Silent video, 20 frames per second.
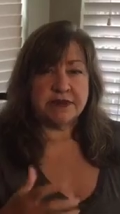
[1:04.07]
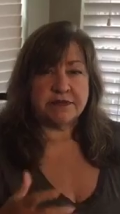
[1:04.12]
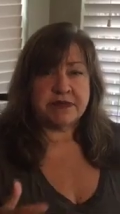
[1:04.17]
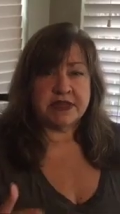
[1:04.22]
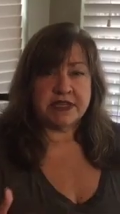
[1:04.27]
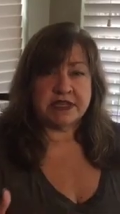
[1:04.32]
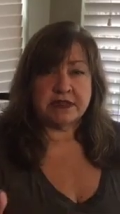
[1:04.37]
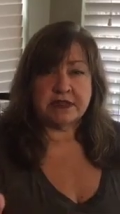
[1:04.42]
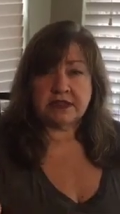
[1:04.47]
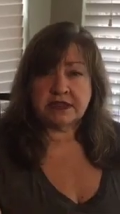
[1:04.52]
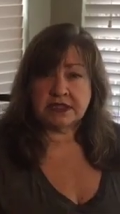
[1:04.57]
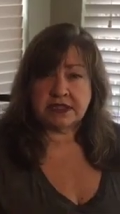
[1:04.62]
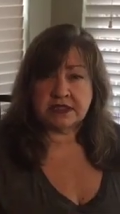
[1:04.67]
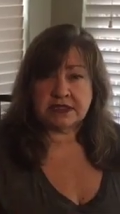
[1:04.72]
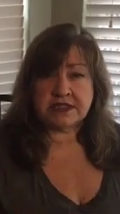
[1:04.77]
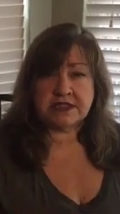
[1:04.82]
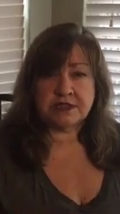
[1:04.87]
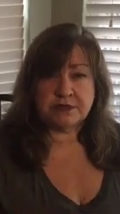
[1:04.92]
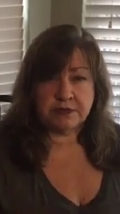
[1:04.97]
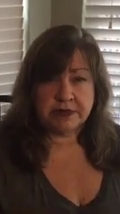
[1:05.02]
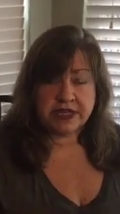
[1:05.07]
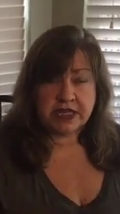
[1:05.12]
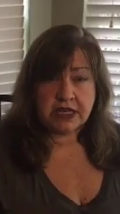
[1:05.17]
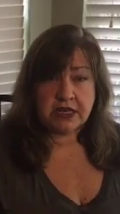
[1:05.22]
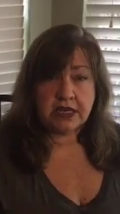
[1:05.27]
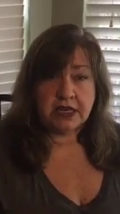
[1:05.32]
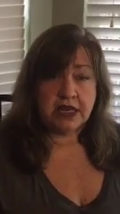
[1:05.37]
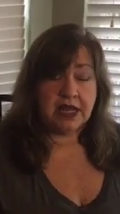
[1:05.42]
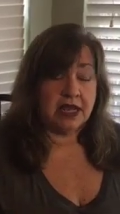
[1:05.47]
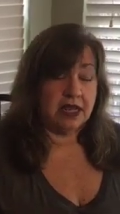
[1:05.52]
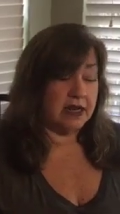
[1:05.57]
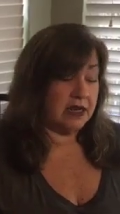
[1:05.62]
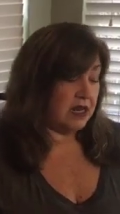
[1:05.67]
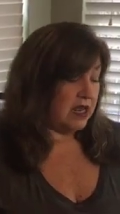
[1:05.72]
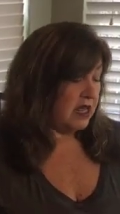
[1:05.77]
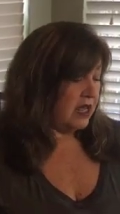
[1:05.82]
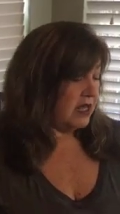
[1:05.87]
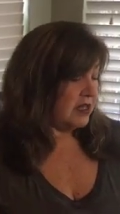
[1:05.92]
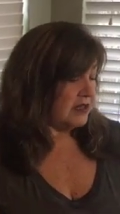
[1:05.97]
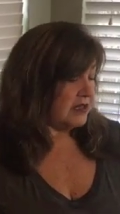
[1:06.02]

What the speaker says: something a little sweet, and